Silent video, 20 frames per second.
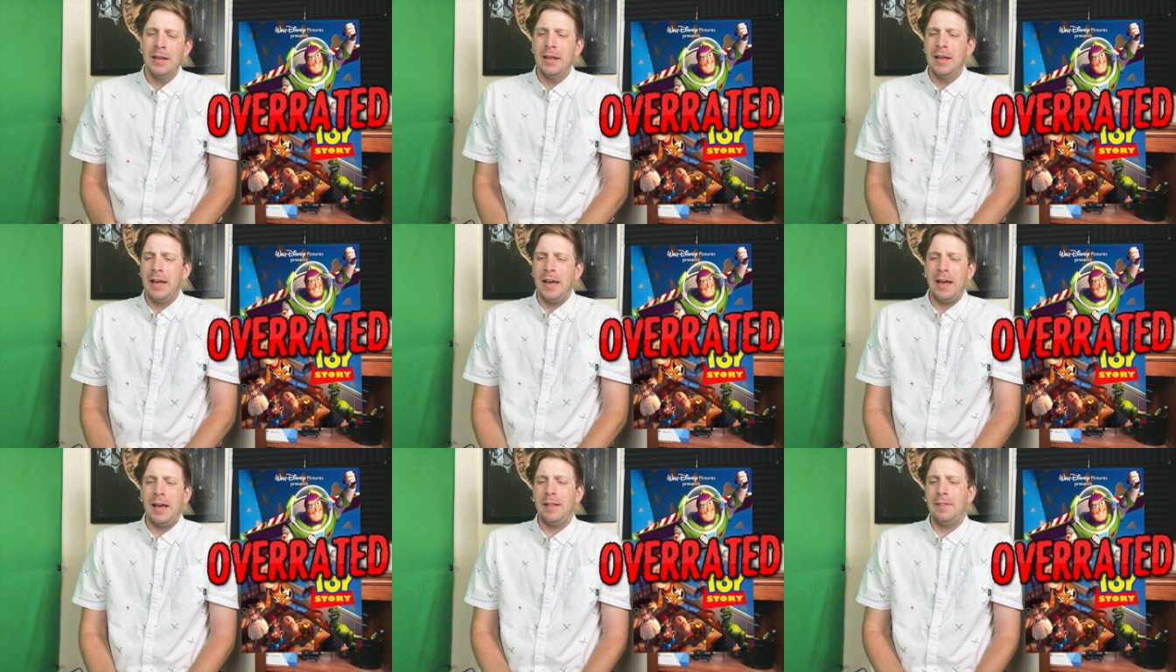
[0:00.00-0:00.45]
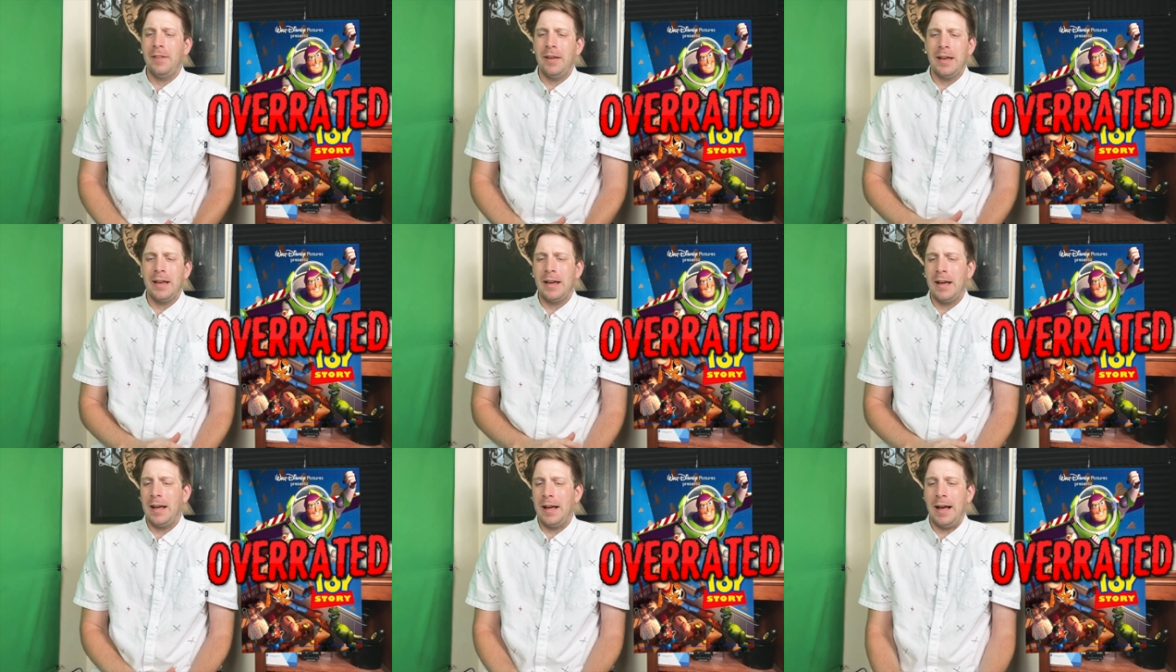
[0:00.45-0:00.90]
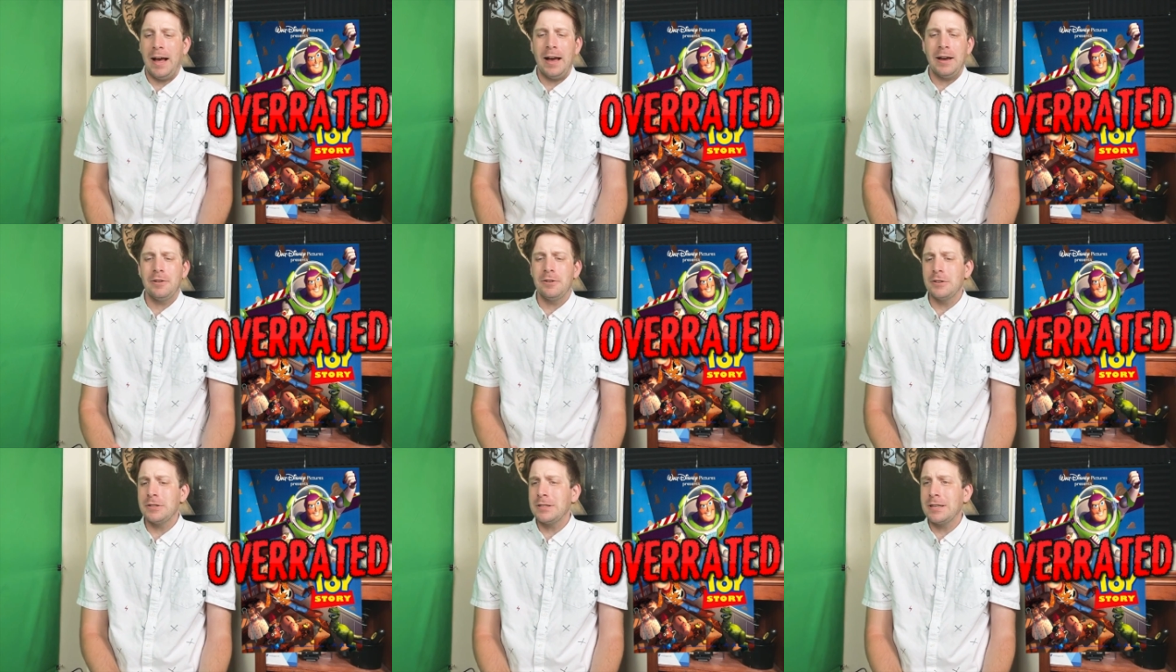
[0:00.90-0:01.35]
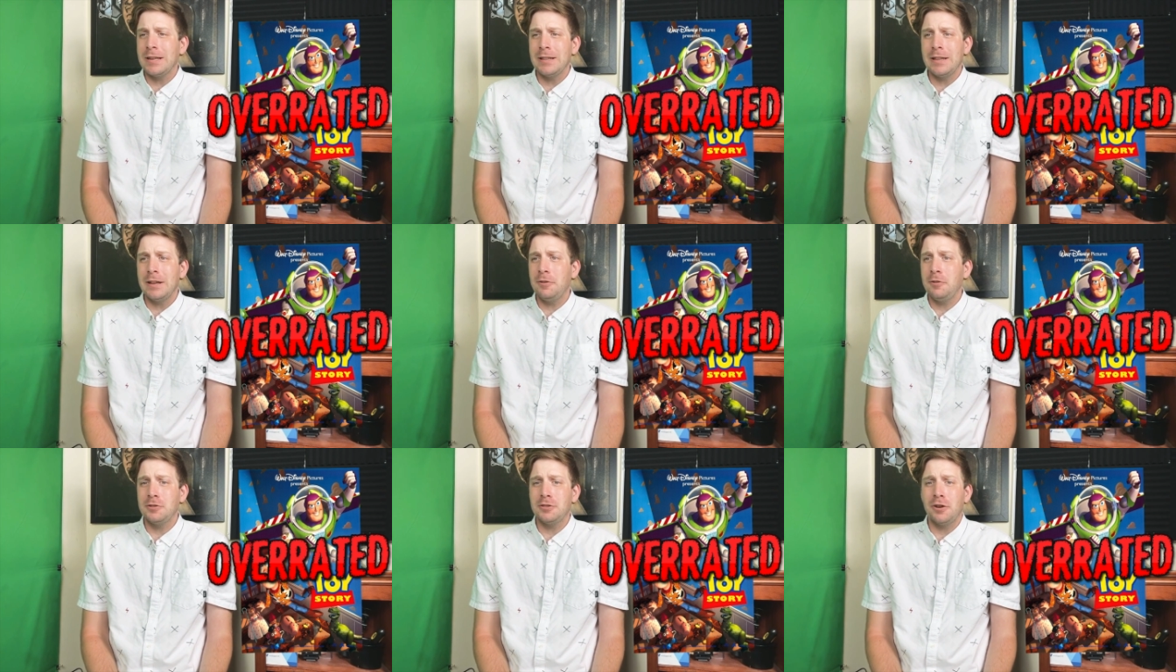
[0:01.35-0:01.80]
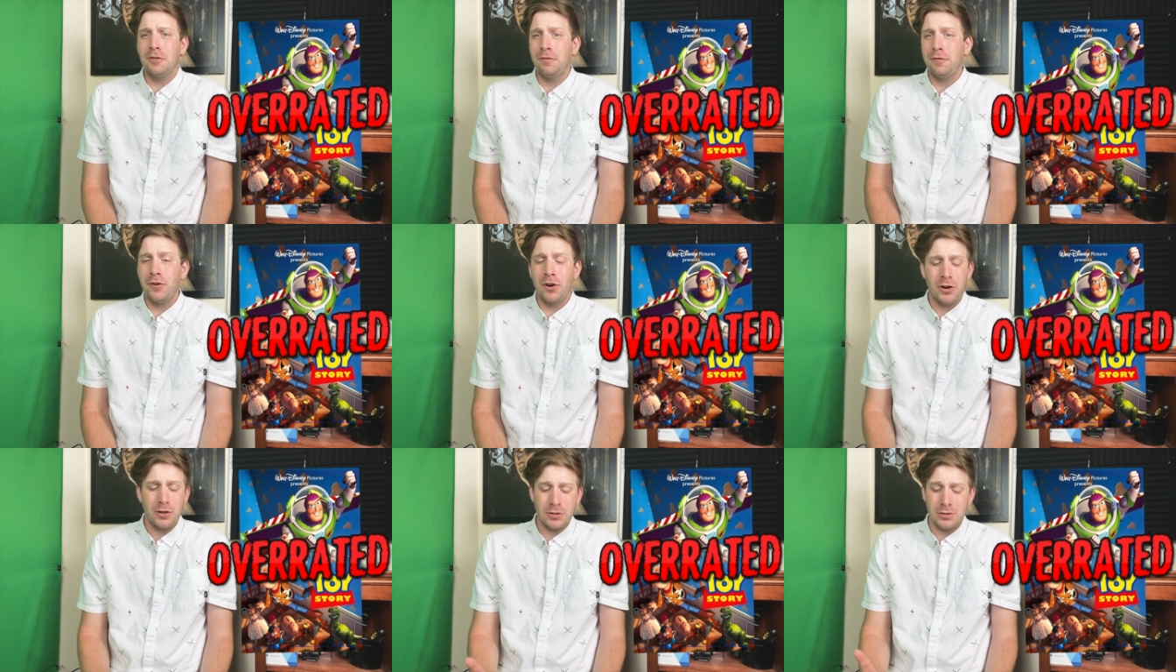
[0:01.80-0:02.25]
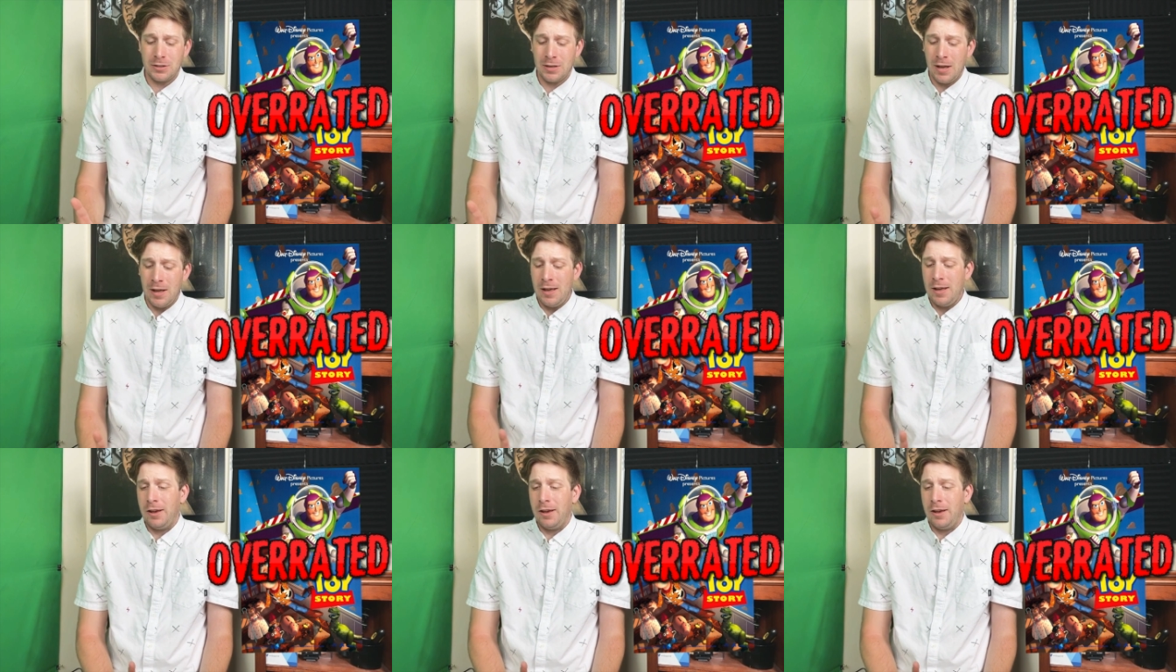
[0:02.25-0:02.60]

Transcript: And like, I understand that it was their first.